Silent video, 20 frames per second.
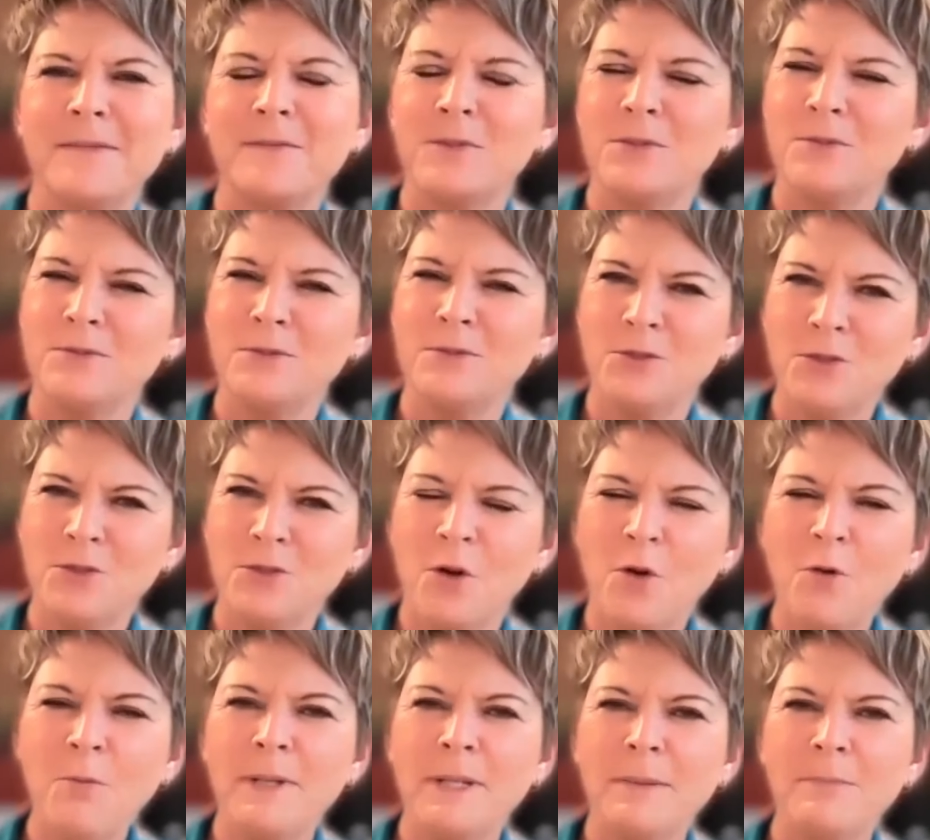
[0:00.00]
Do you
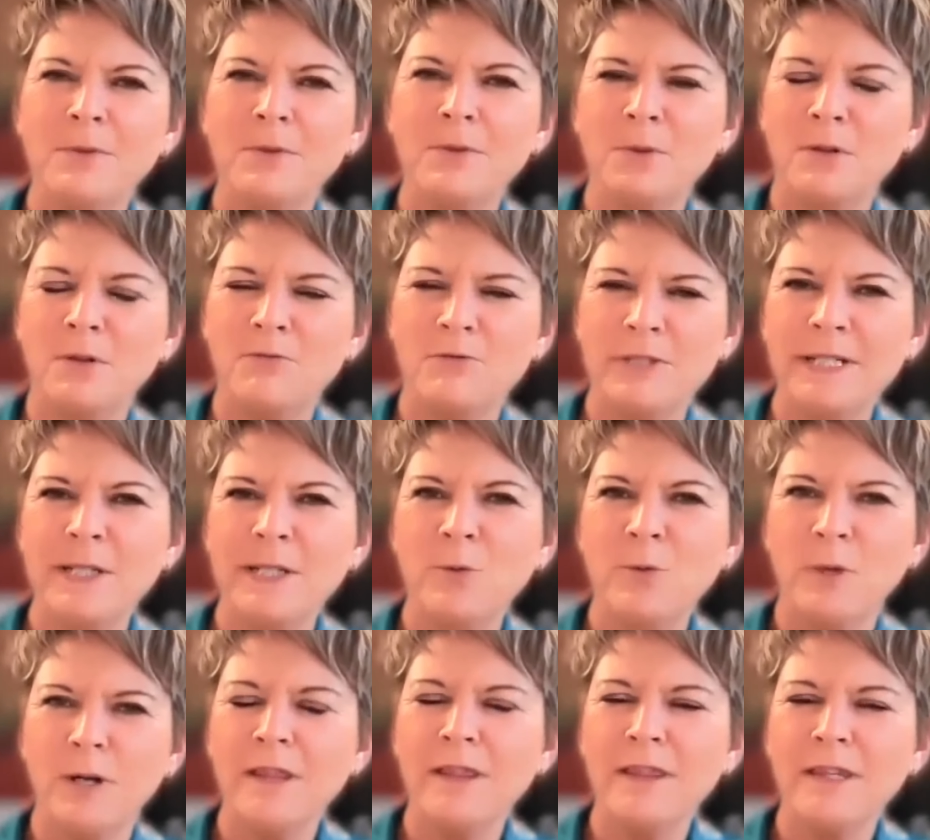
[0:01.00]
know people who are really
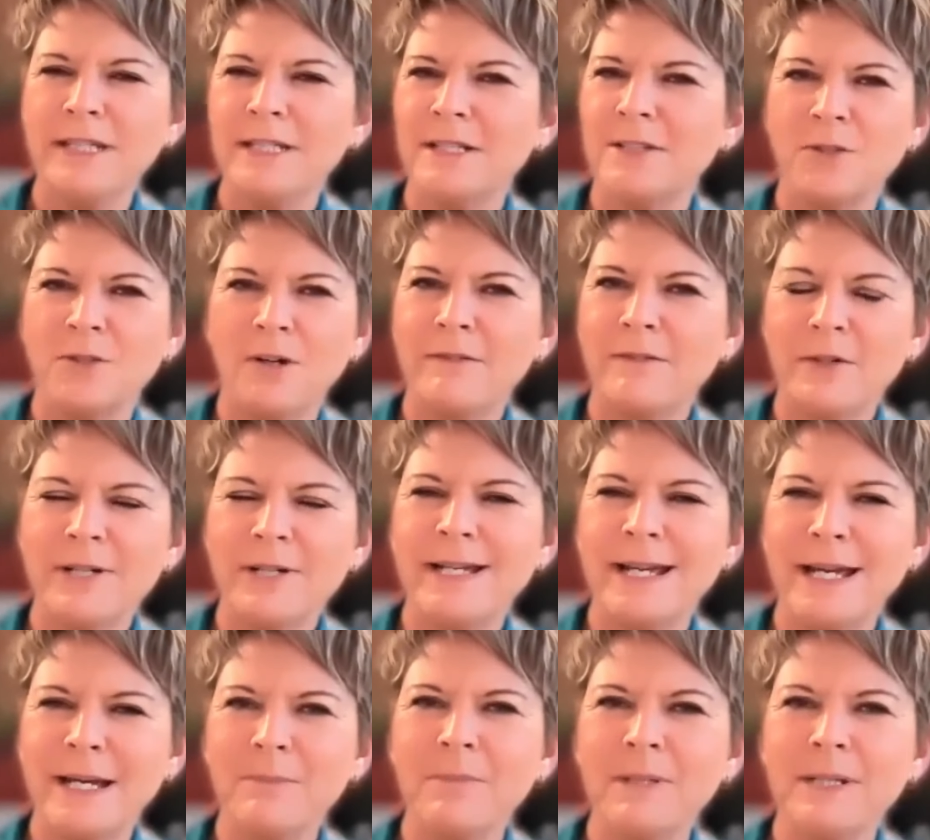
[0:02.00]
wealthy and not very
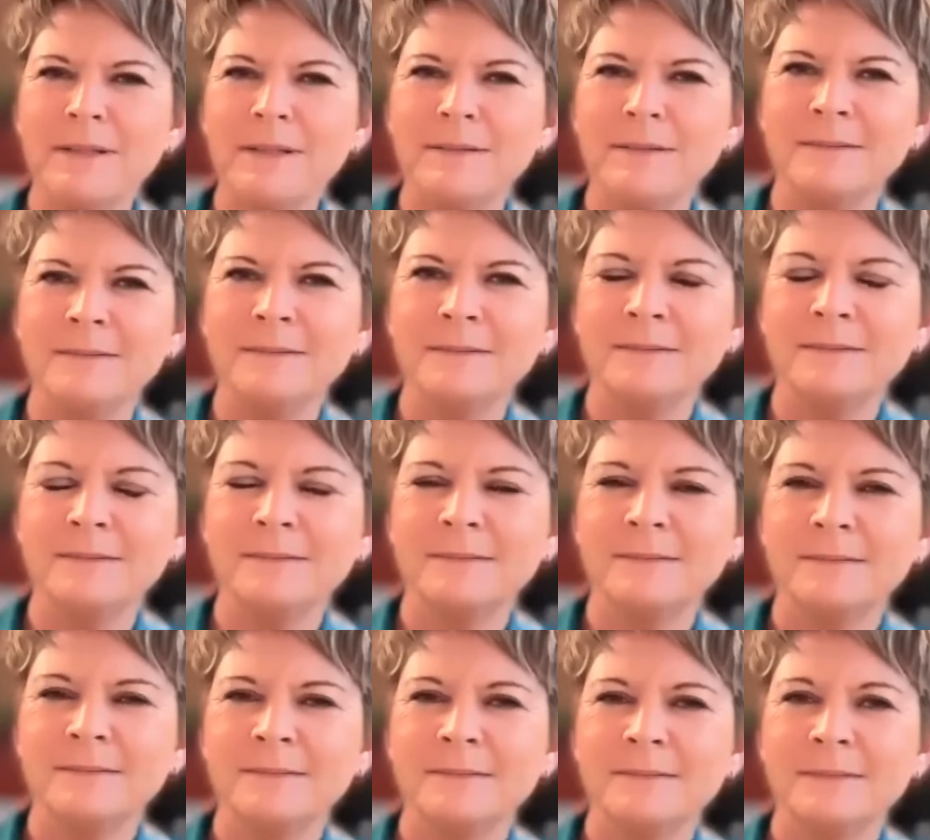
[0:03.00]
happy?
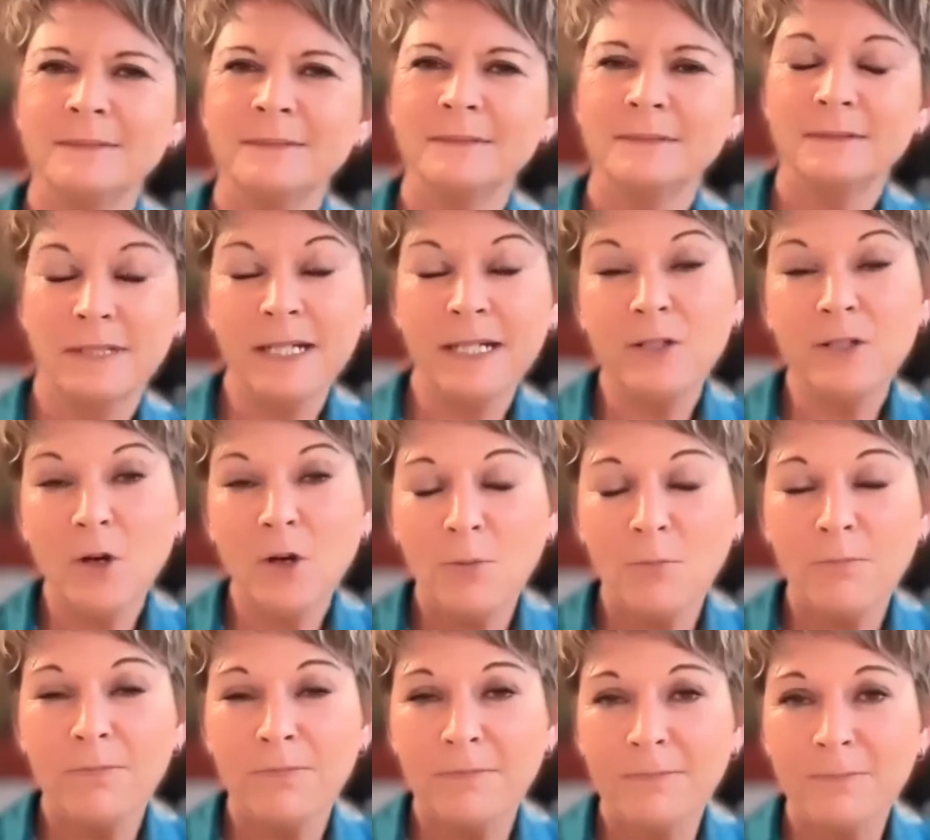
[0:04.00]
I
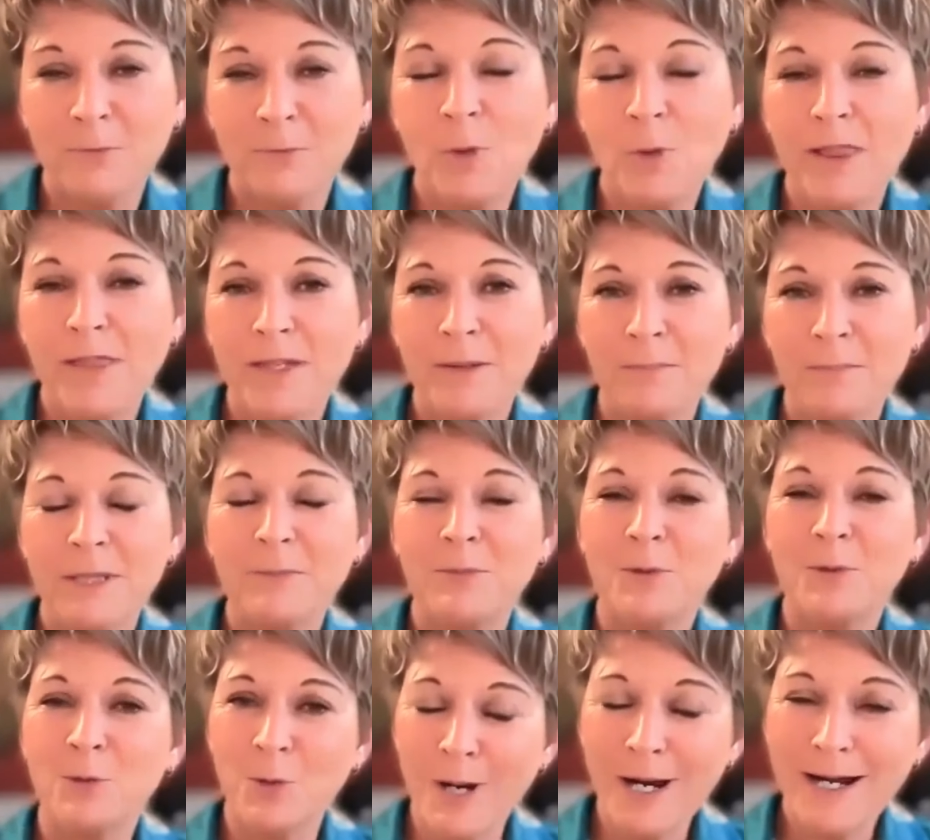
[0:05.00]
know wealthy
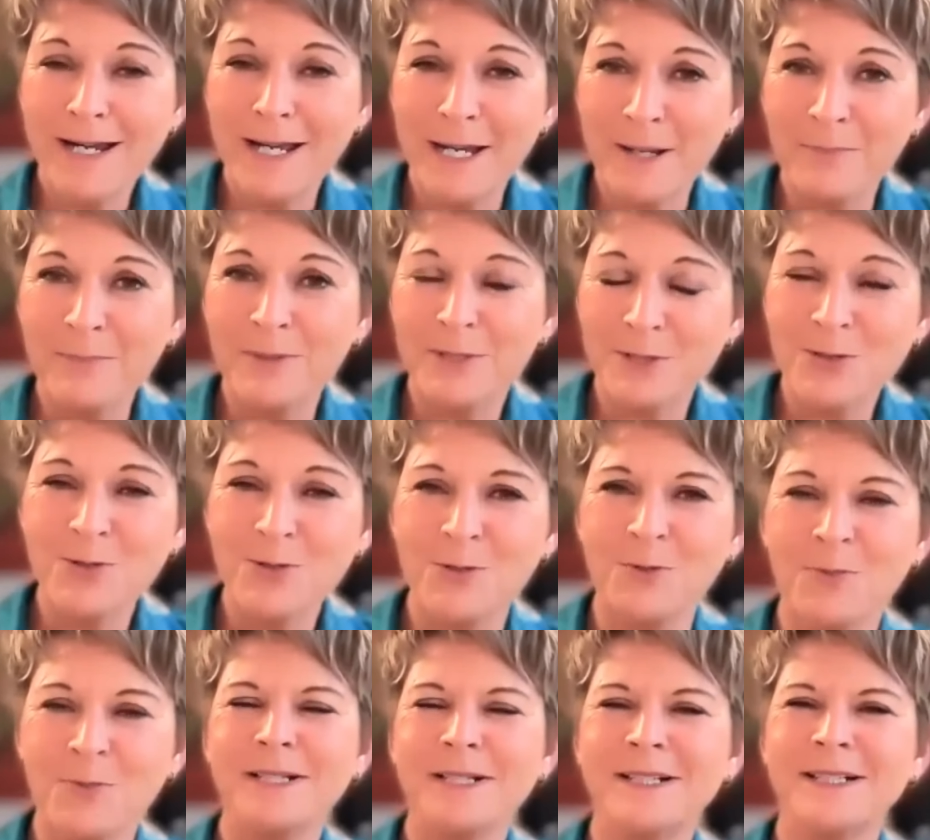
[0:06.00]
people who are happy
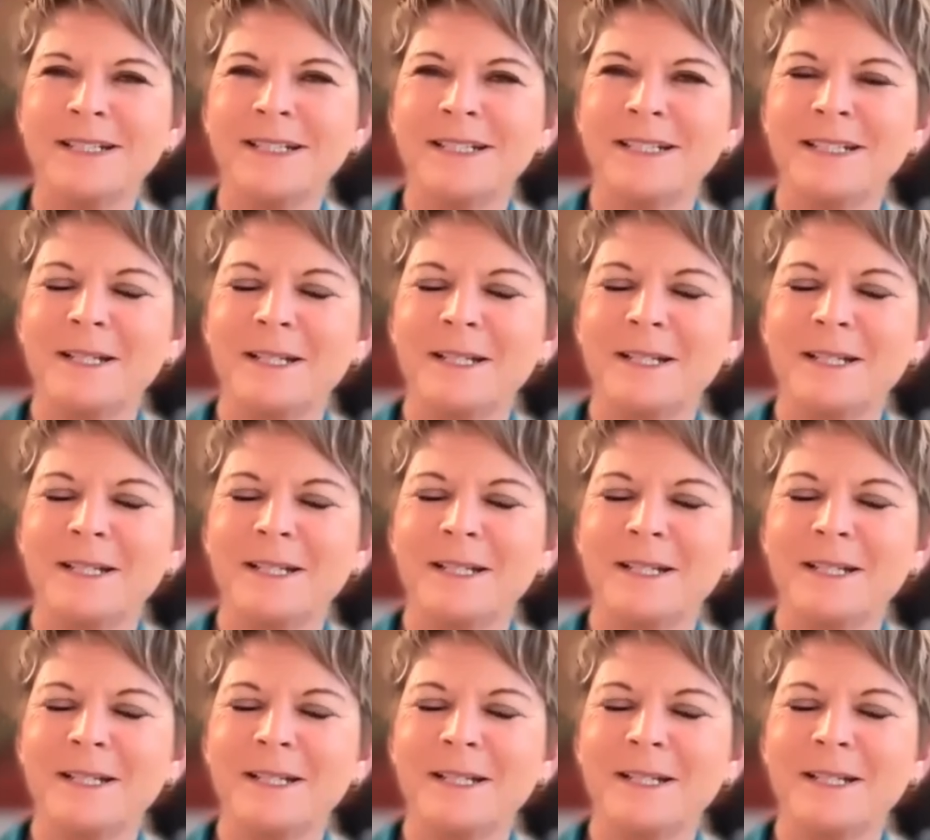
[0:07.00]
too, but